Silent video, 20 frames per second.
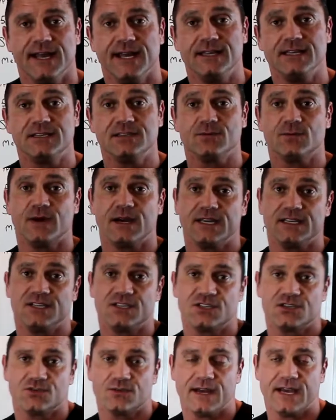And this is why
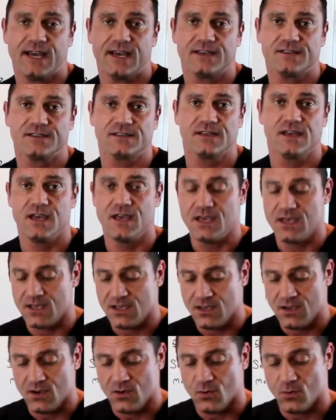stress
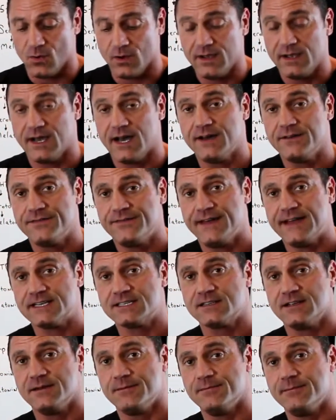
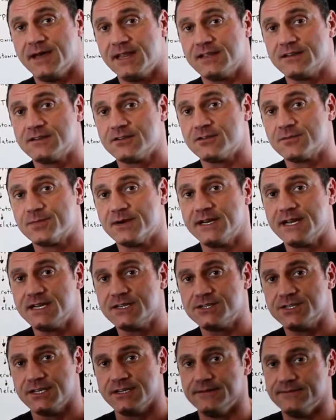affects melatonin
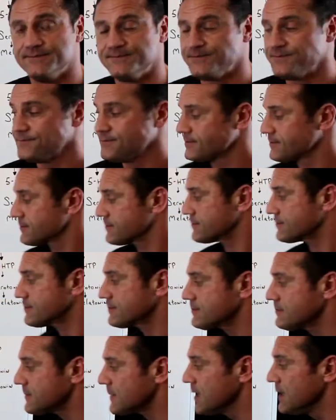production.
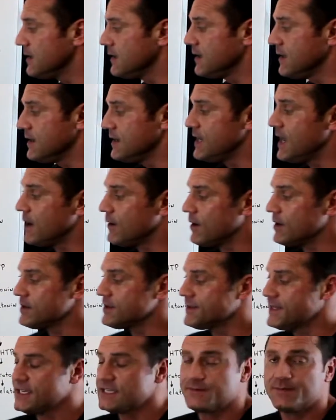Now,
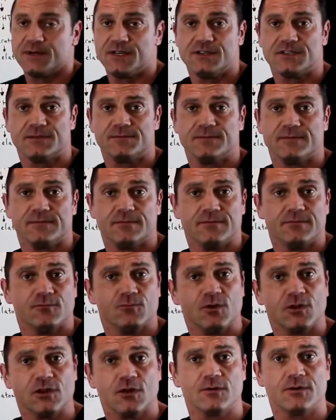other things produced
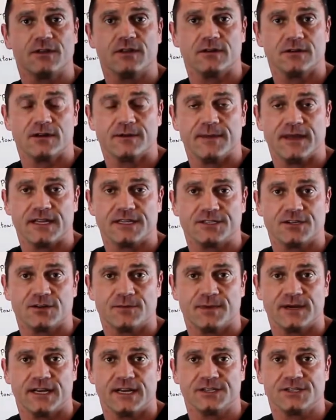will lower your
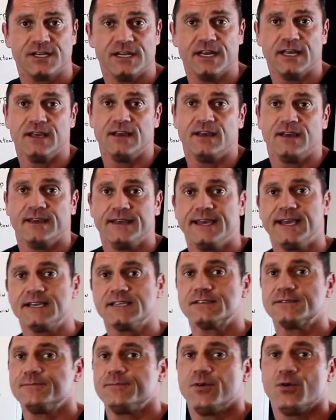melatonin production.
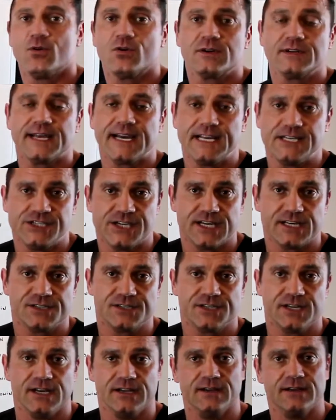Yes, poor
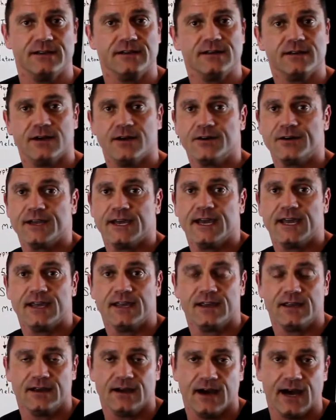digestion,
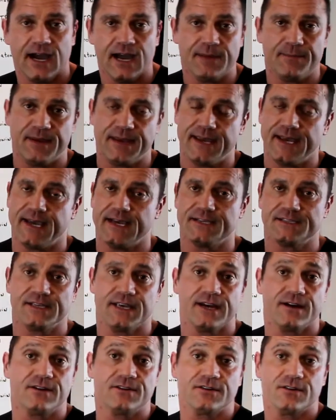okay?
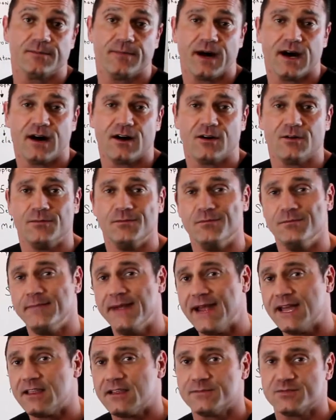IBS, irritable bowel,
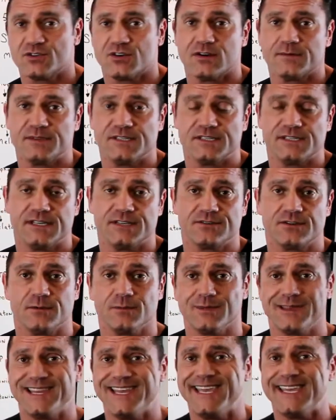malabsorption
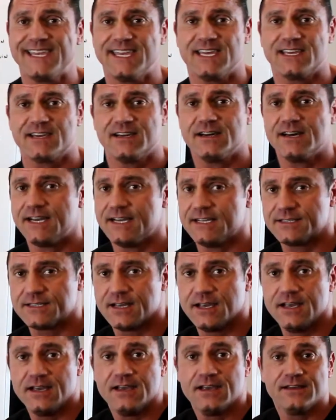syndrome, leaky
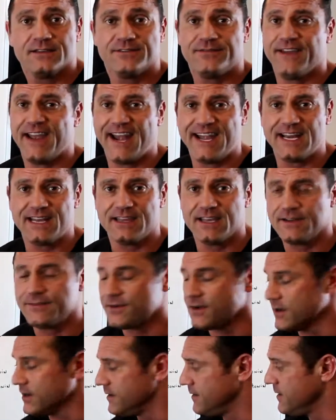gut, fatty
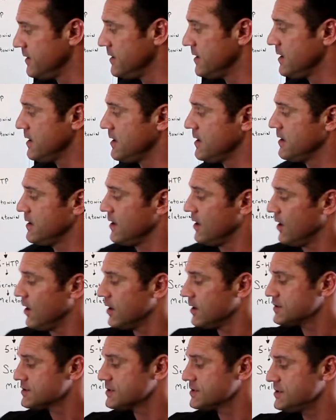liver.
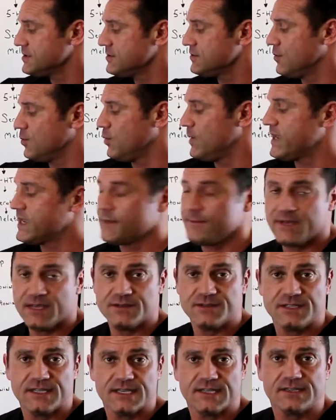Also, too, weak
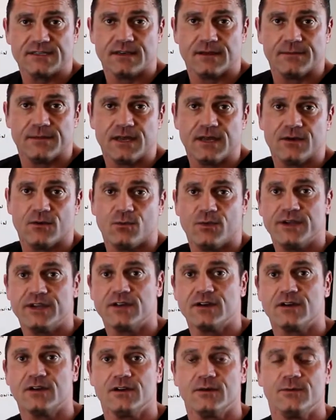immune system. When
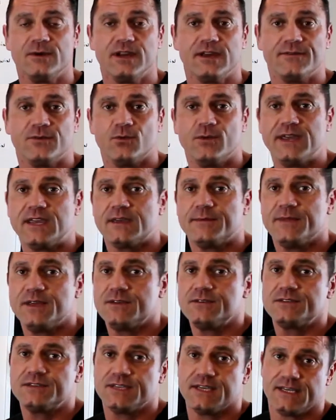you have a weak
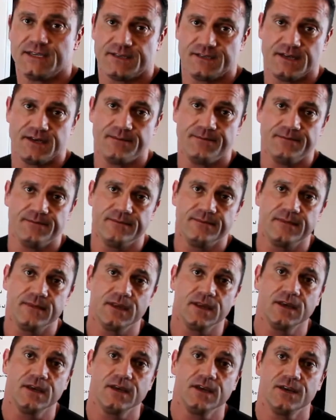immune system,
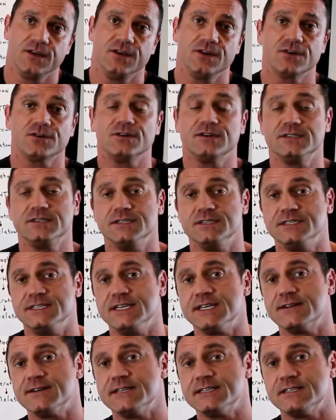you're going to
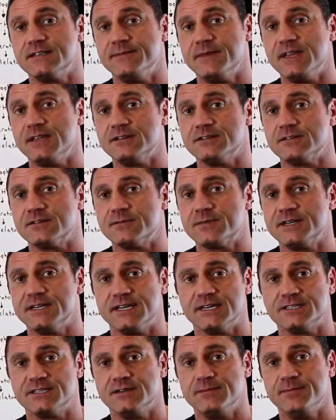decrease the melatonin
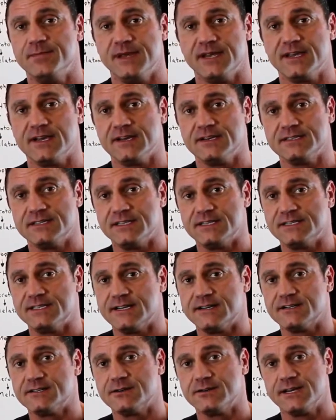production because of the
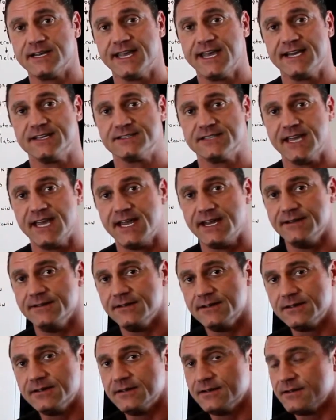serotonin cascade.